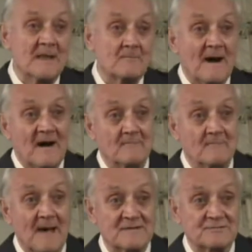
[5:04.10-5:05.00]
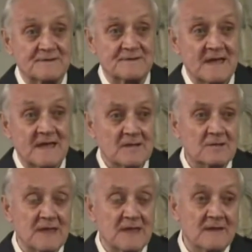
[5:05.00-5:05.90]
a big power
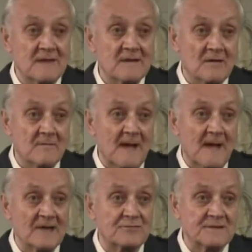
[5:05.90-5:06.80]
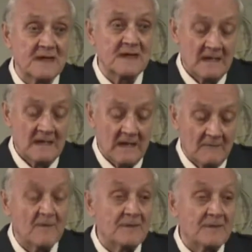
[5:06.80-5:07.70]
batteries, good heavy lorry
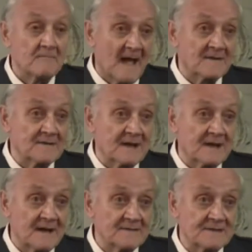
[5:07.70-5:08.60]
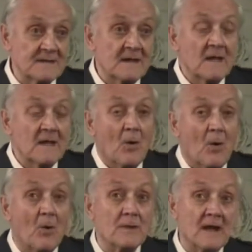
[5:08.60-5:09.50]
batteries for the
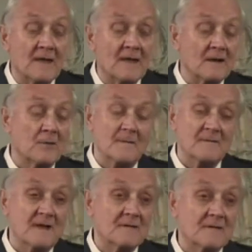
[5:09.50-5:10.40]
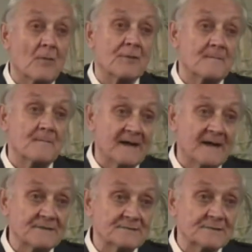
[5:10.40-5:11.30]
magnetizer. All the other equipment run
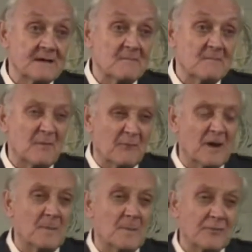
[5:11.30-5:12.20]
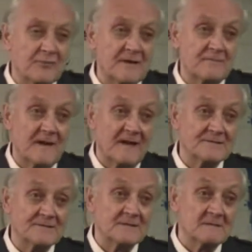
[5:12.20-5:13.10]
off the mains. Further
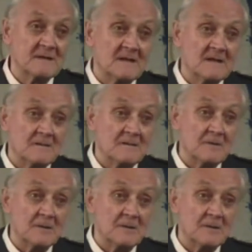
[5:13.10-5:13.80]
three-phase.